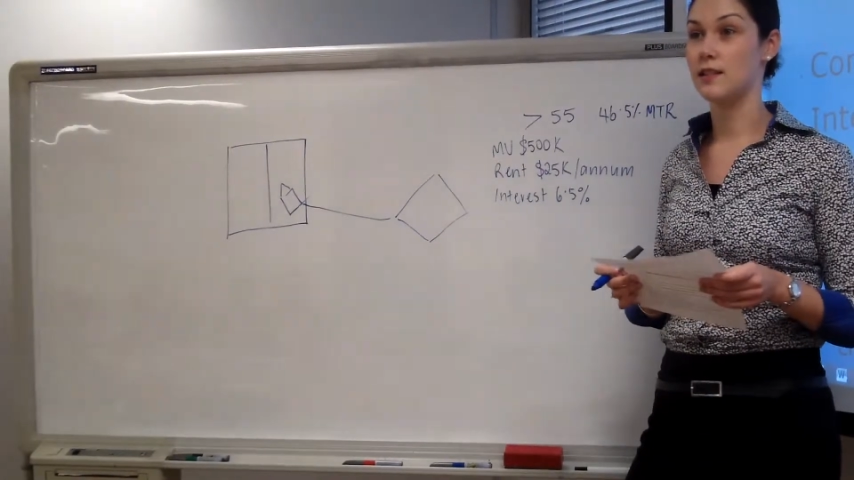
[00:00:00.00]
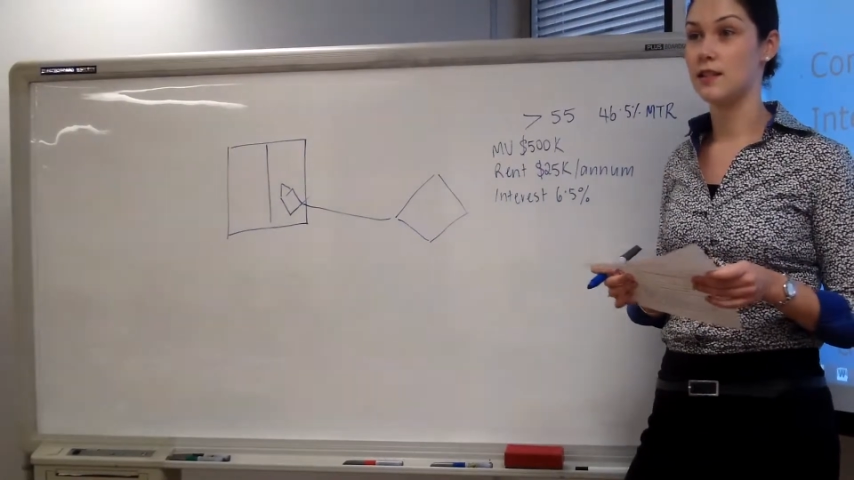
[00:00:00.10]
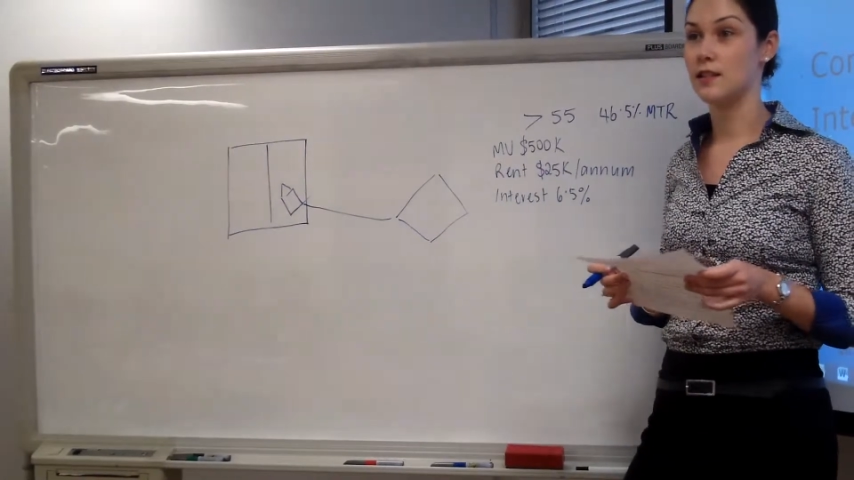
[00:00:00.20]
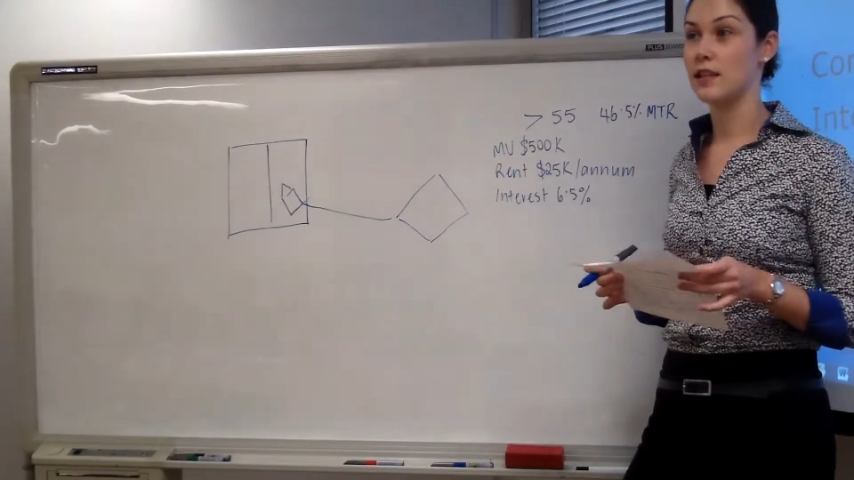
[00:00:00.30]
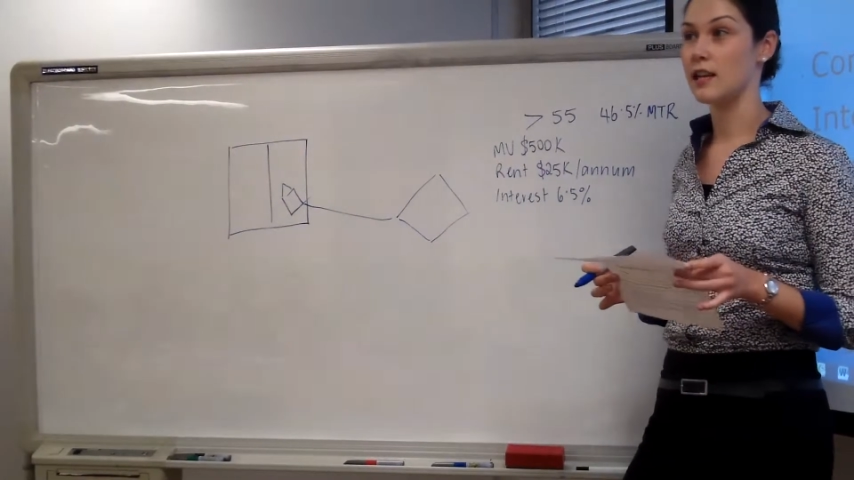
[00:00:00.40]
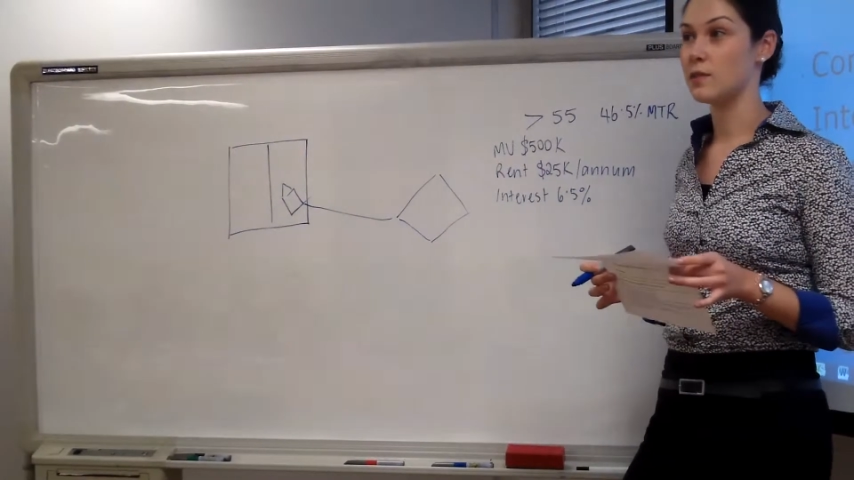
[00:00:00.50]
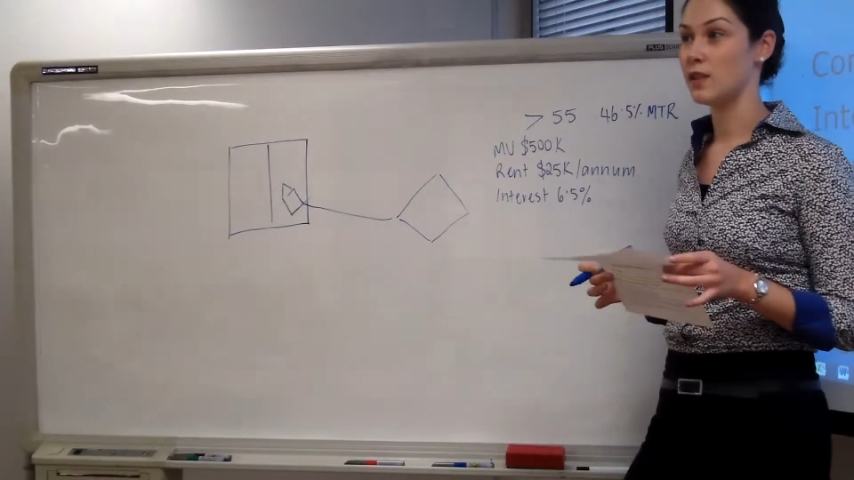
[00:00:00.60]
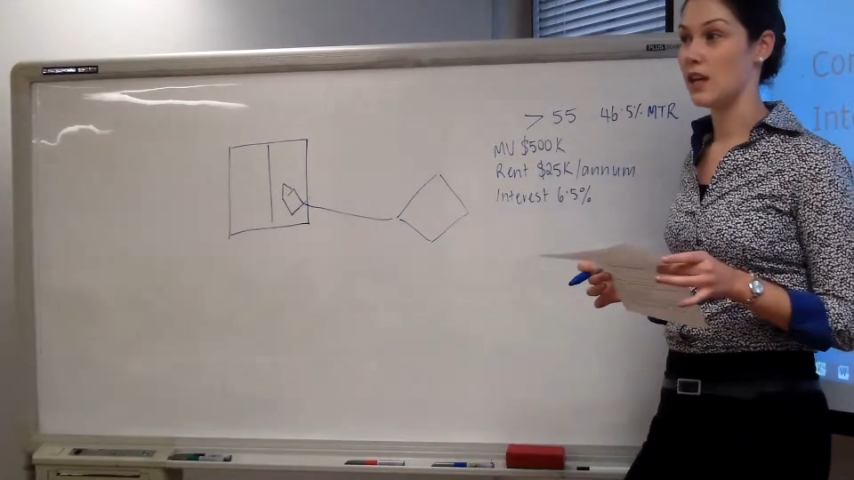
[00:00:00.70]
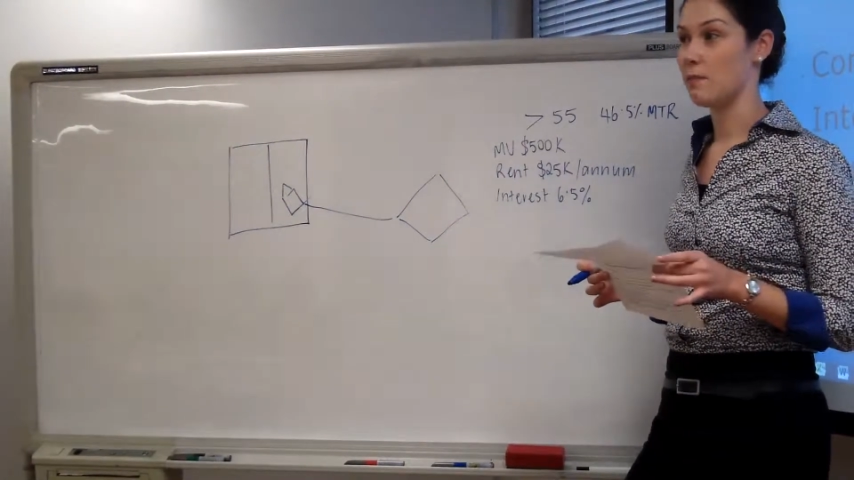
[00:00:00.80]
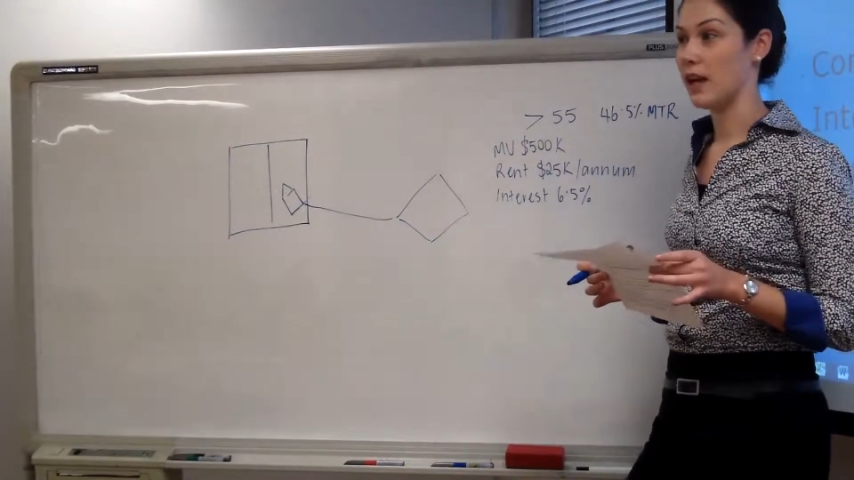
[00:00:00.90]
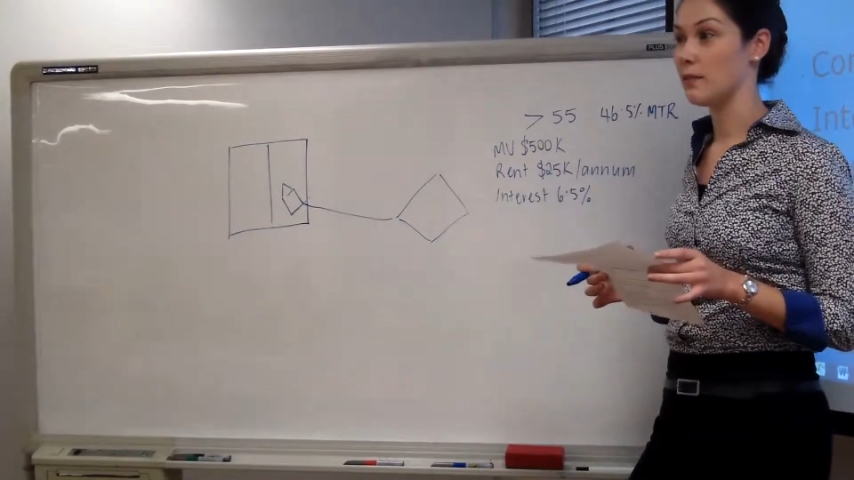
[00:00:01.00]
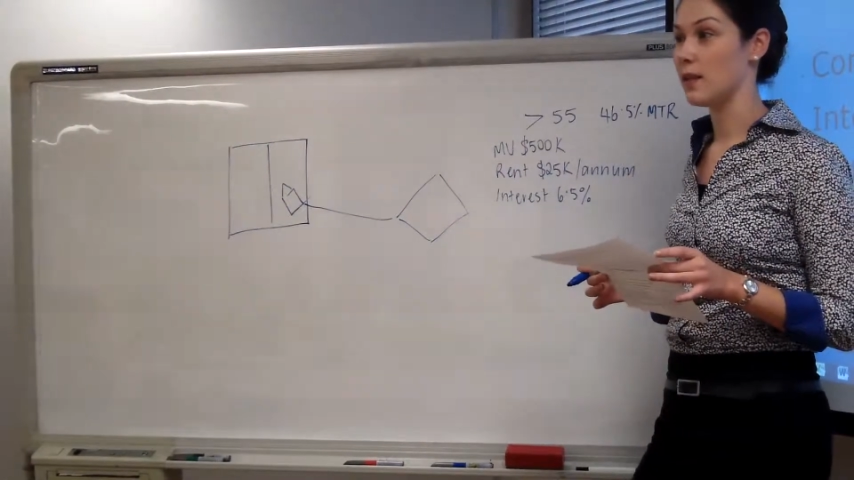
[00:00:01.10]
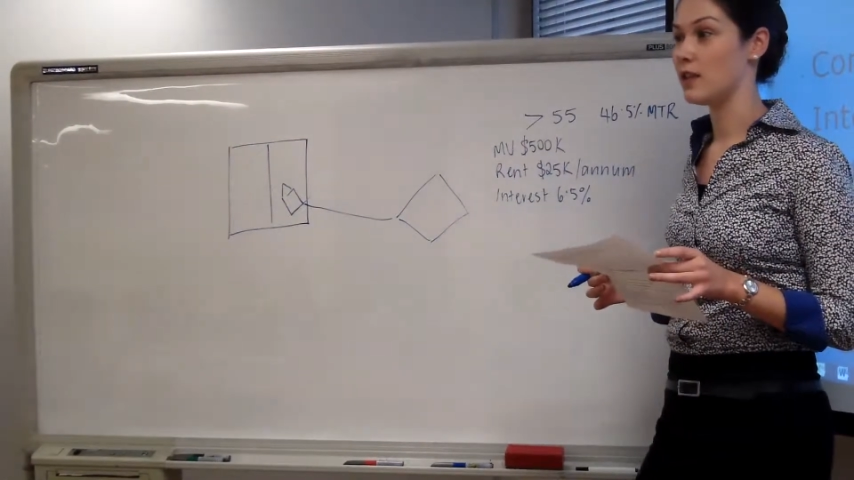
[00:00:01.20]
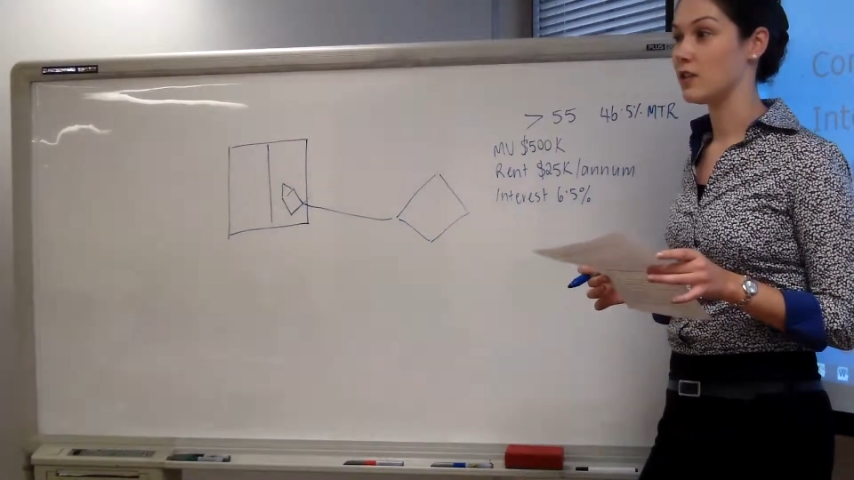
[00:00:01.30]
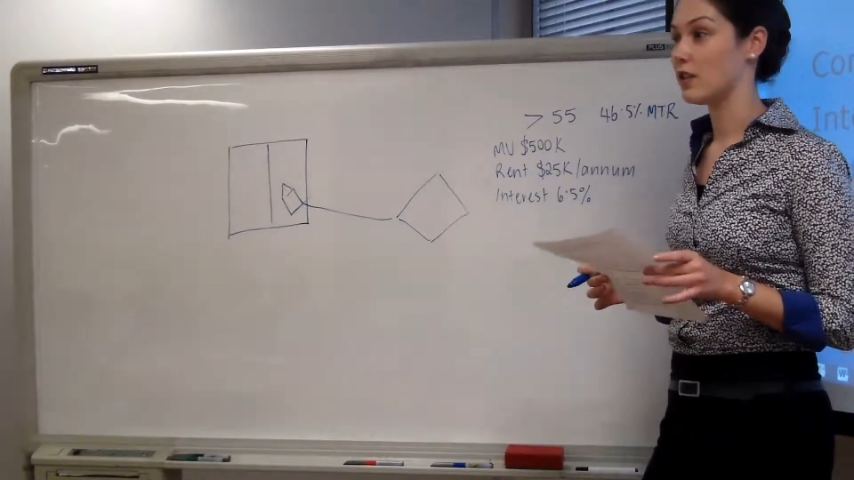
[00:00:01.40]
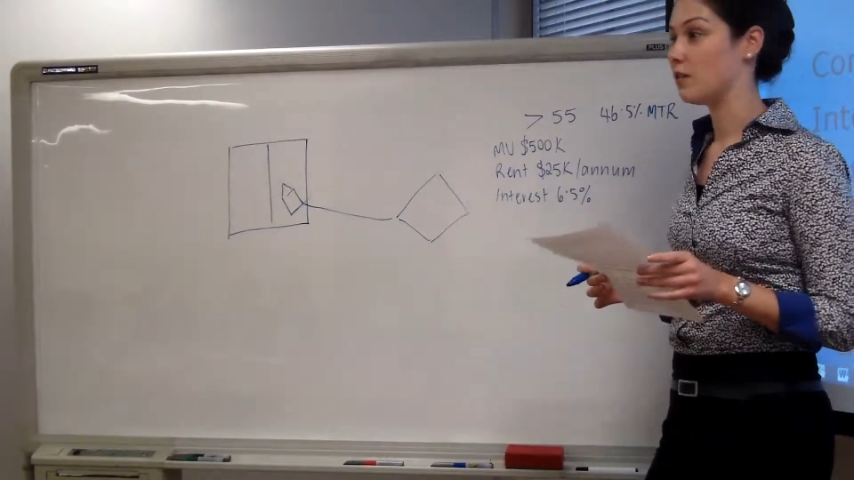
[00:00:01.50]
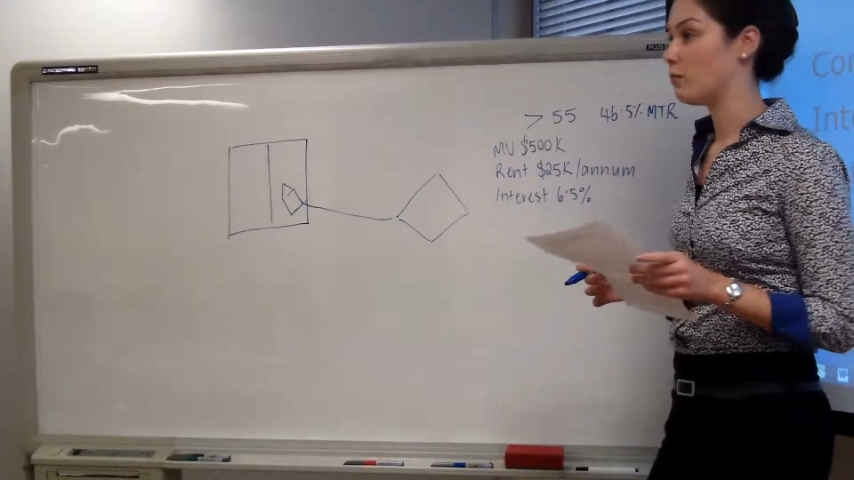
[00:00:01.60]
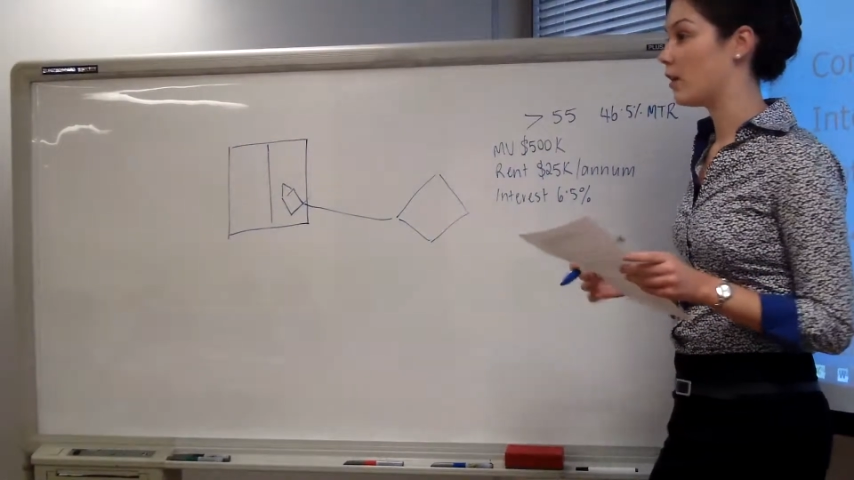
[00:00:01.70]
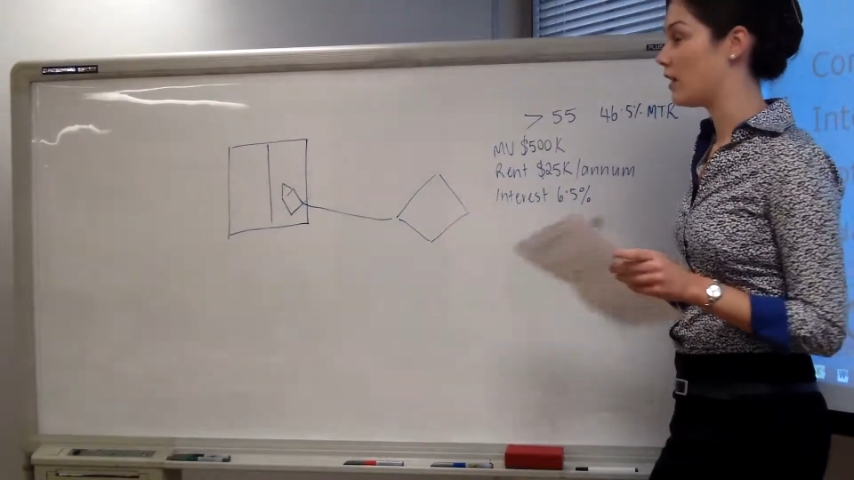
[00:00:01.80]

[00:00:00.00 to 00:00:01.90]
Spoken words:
is to discuss with their bank manager